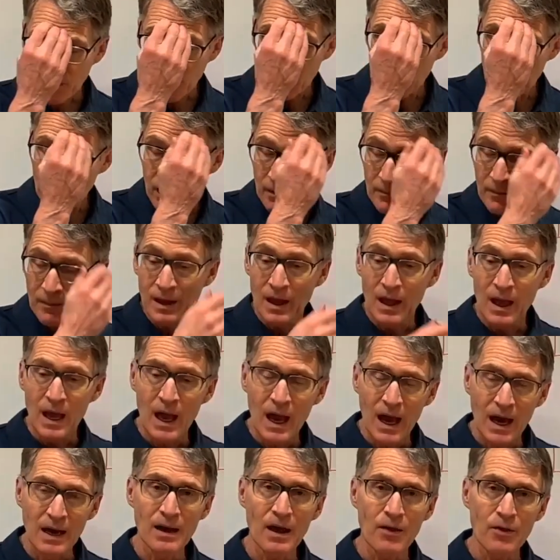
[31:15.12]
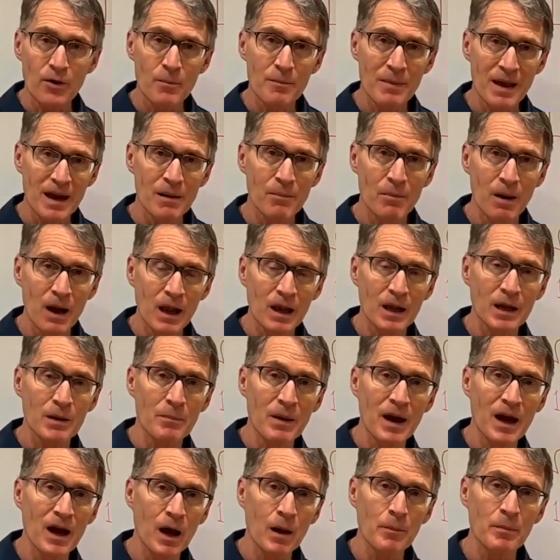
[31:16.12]
From another metabolic
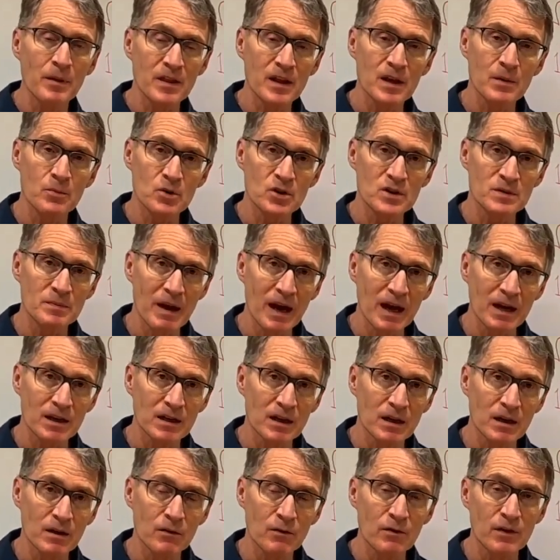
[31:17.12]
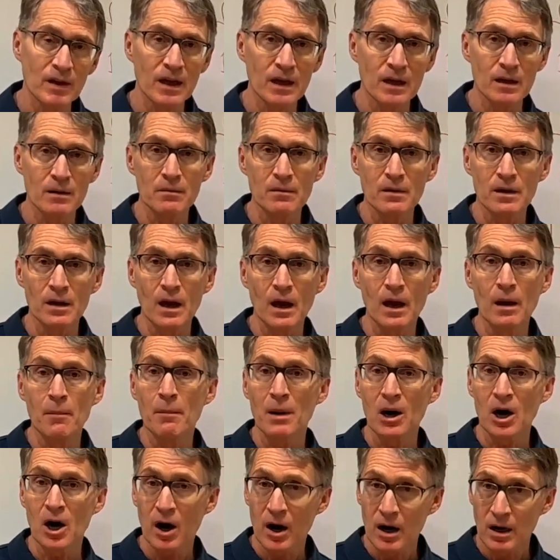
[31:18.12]
myopathy perspective, in
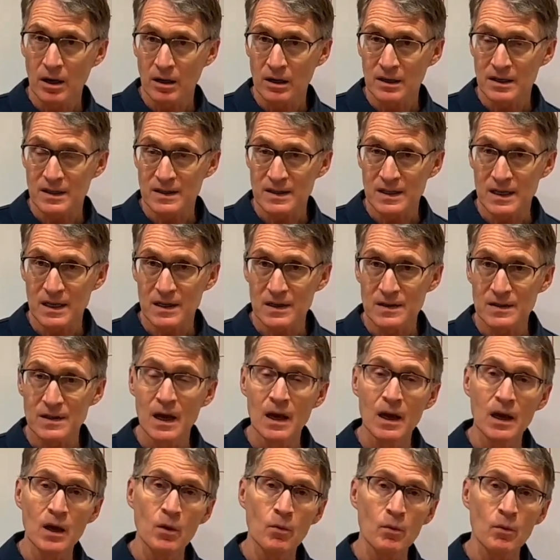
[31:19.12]
McArdle disease,